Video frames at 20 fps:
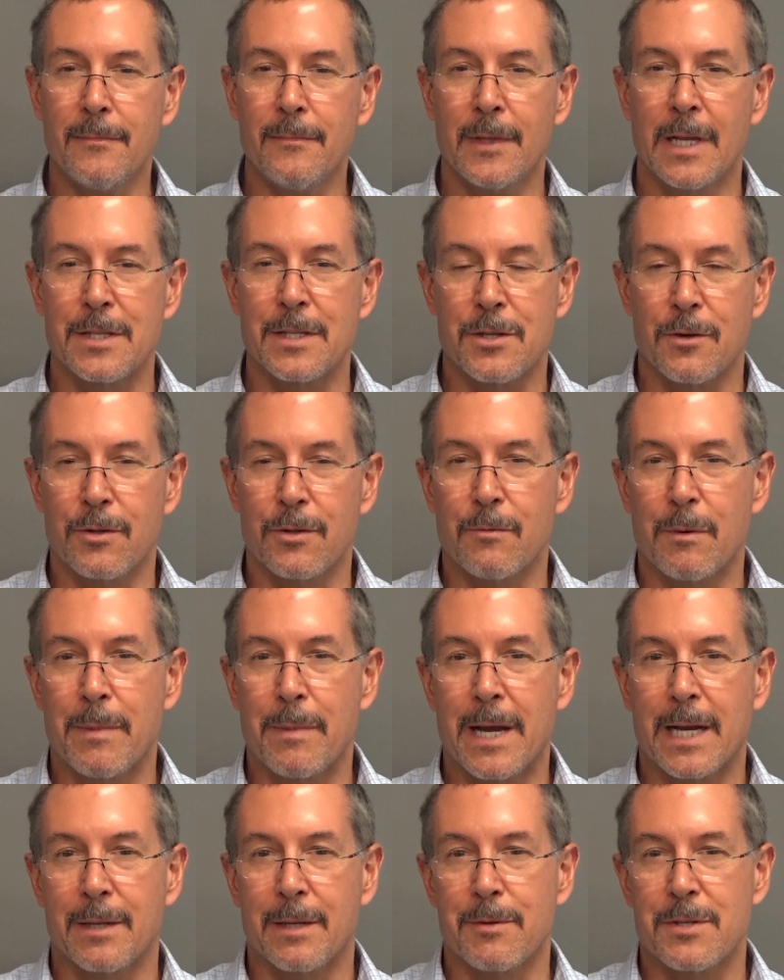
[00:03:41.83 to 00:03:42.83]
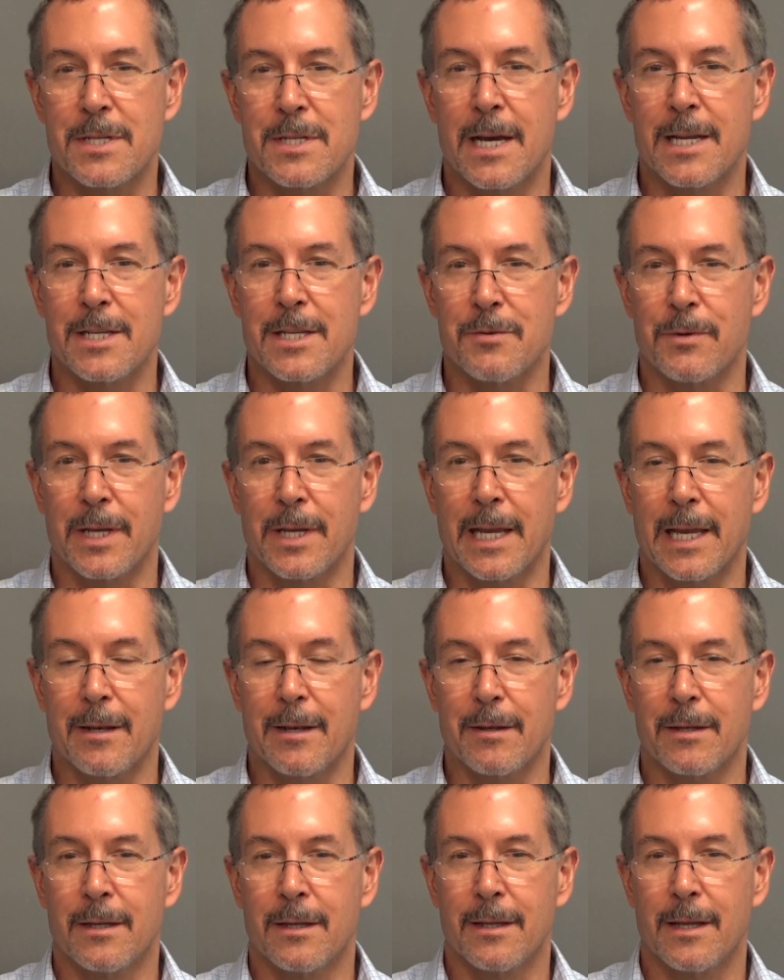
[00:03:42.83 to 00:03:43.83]
And so we packed them as tight as we can.
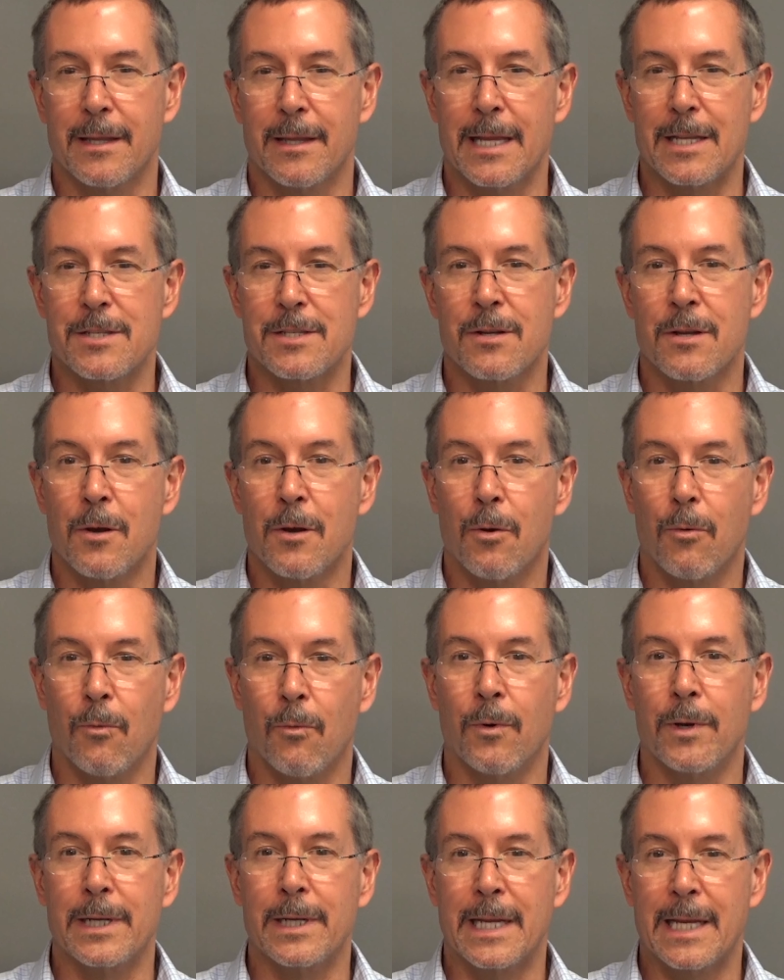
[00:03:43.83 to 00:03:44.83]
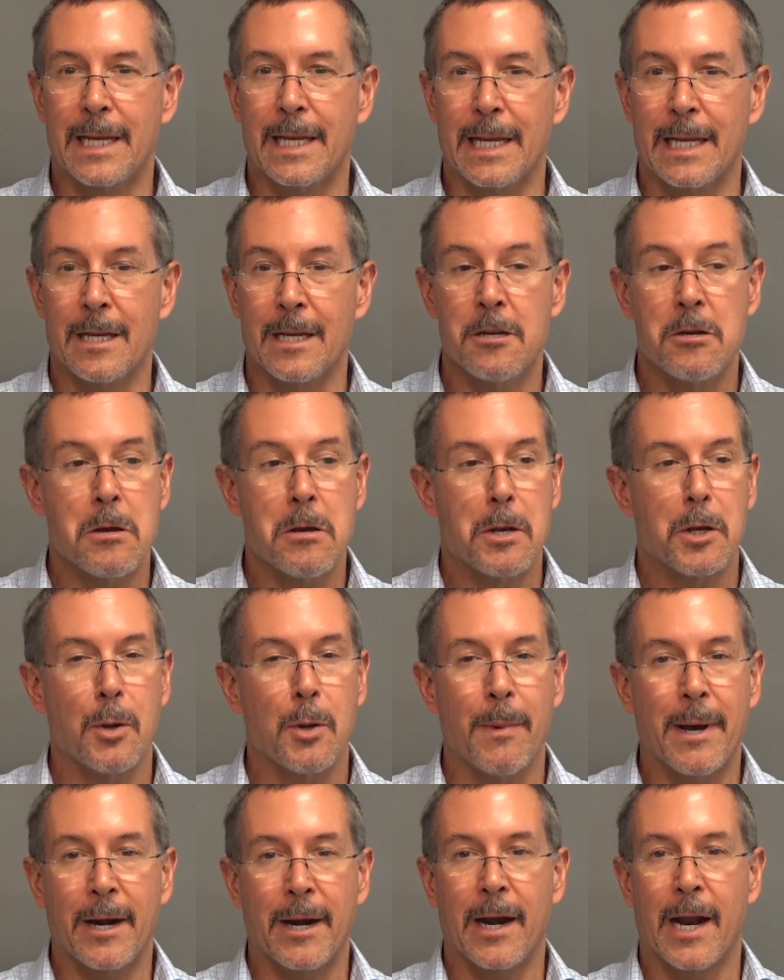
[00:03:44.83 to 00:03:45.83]
And that's one key. No
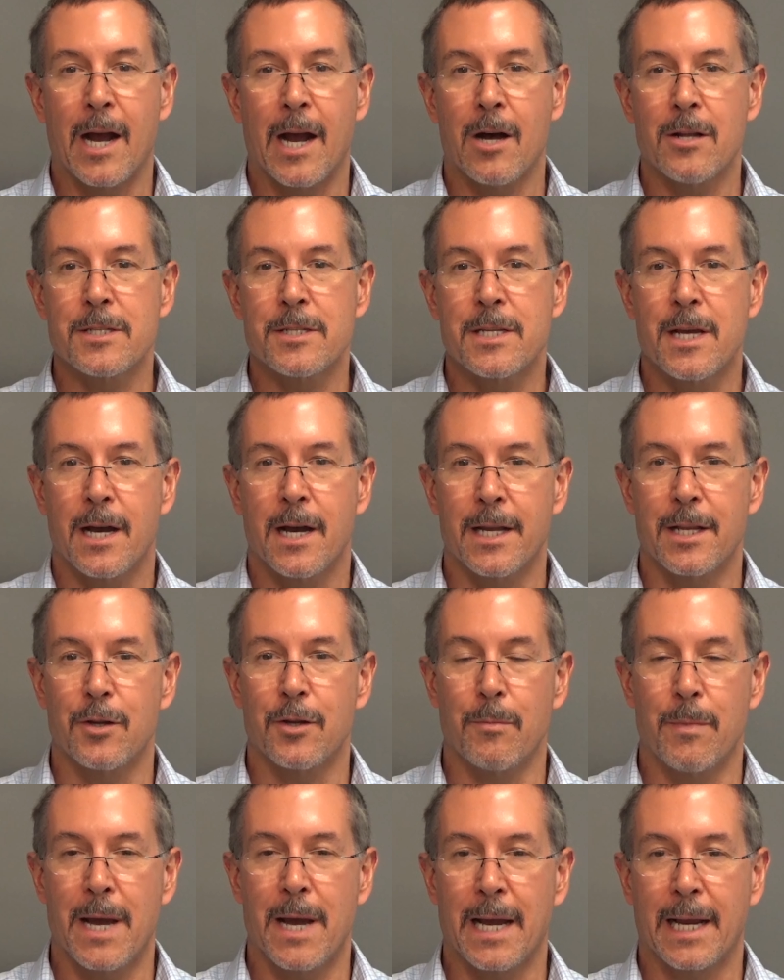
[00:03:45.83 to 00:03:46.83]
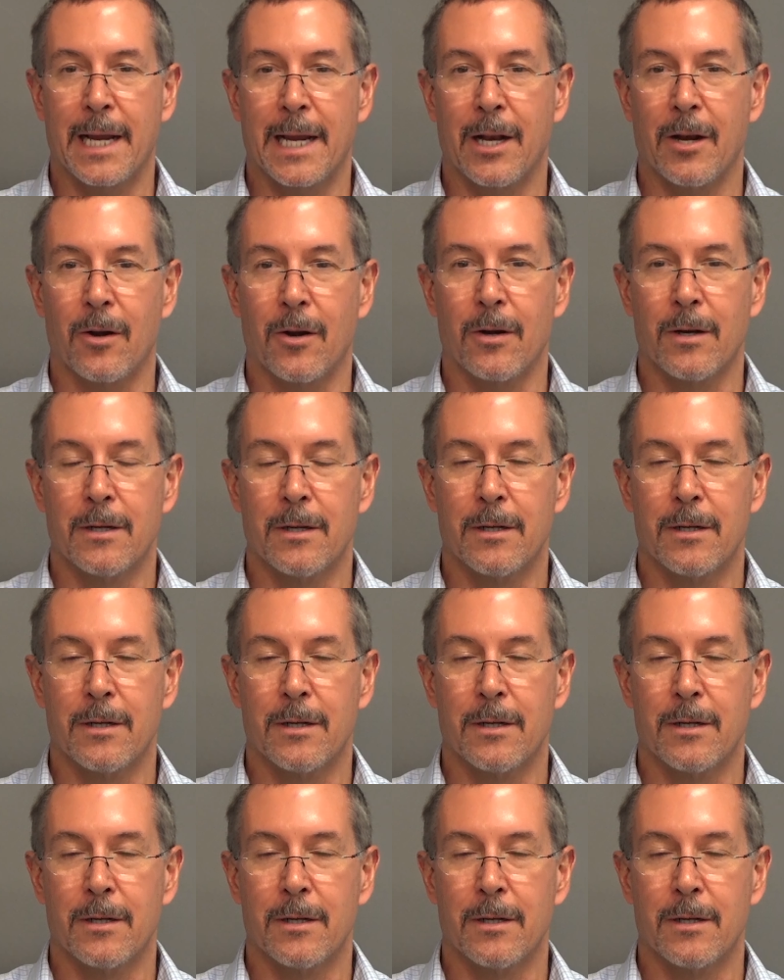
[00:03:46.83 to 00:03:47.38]
matter how tight you pack hair,